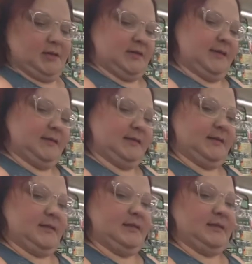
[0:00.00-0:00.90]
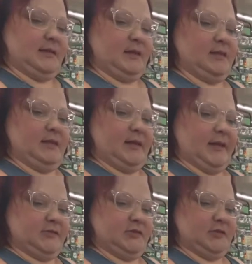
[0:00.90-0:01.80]
This is
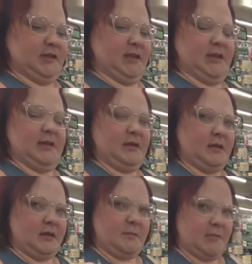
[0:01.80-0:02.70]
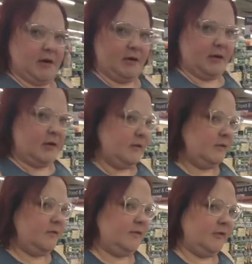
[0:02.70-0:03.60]
allegedly
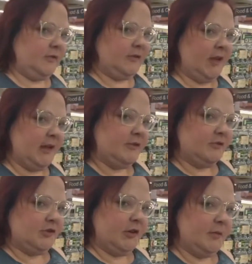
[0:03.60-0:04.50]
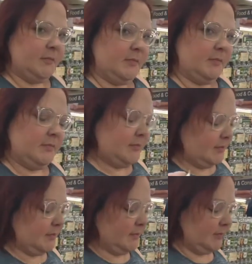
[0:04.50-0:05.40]
America's first kettle chip.
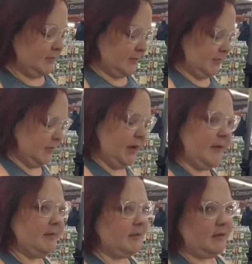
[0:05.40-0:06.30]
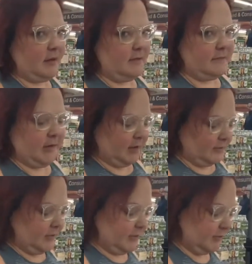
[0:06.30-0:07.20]
Okay. I love
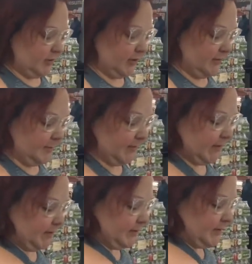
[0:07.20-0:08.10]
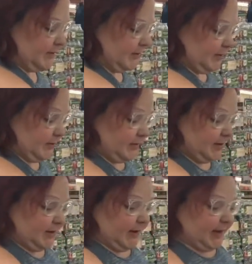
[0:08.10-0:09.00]
kettle
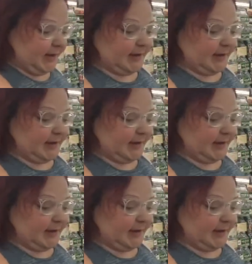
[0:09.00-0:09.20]
chips.